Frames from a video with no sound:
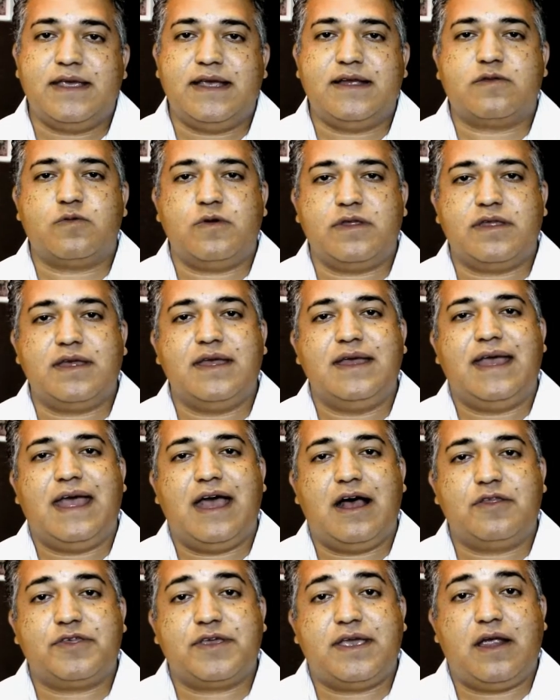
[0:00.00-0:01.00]
it's with
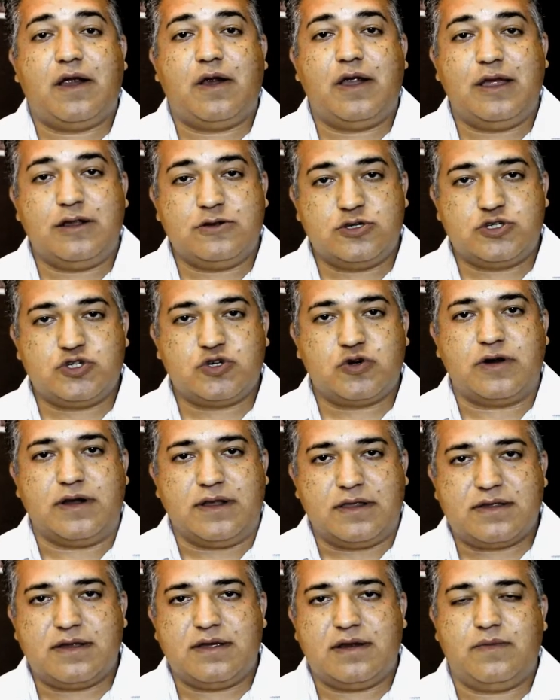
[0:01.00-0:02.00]
health care
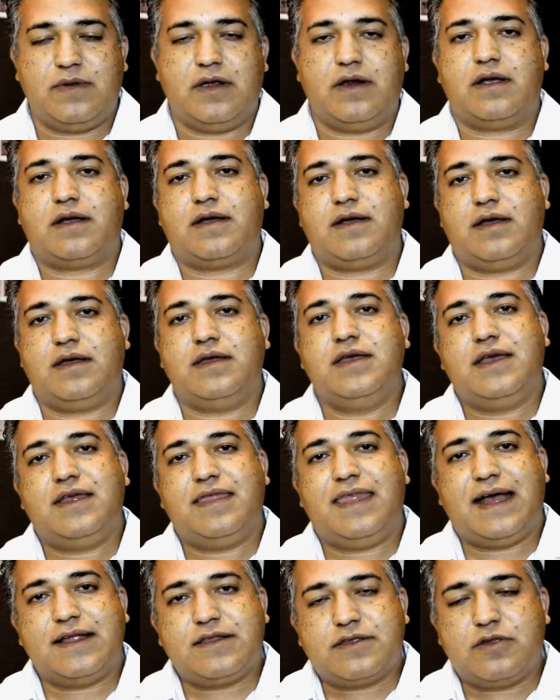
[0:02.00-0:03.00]
insurance in America.
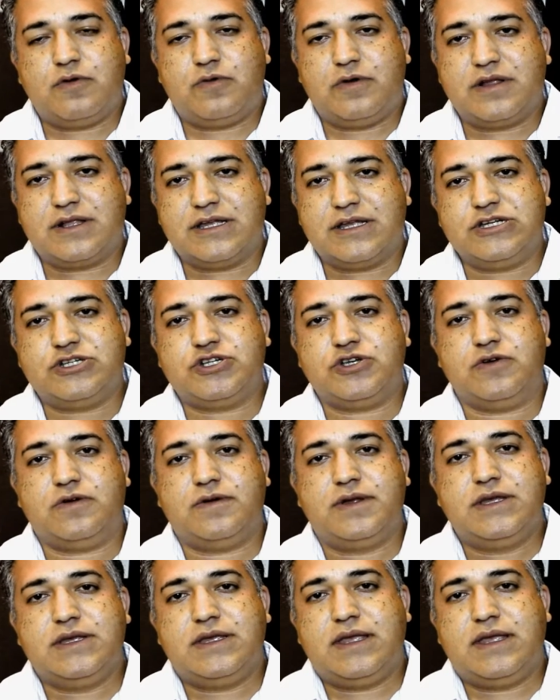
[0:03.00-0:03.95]
That's the real issue.